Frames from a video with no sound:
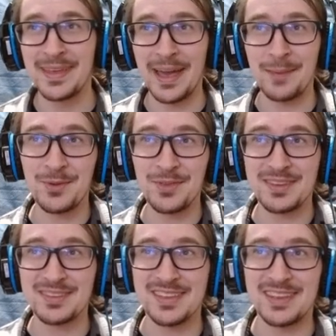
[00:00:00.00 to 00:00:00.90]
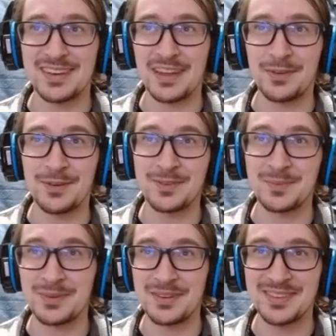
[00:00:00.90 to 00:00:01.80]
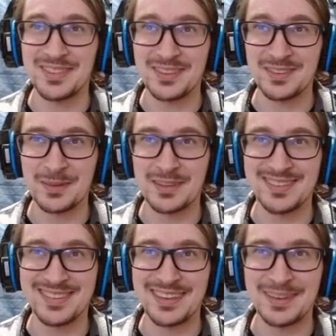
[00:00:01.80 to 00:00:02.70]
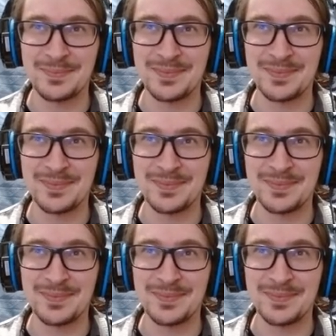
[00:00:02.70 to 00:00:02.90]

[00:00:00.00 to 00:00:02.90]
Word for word: I'm really excited. I've heard some pretty good things about this game.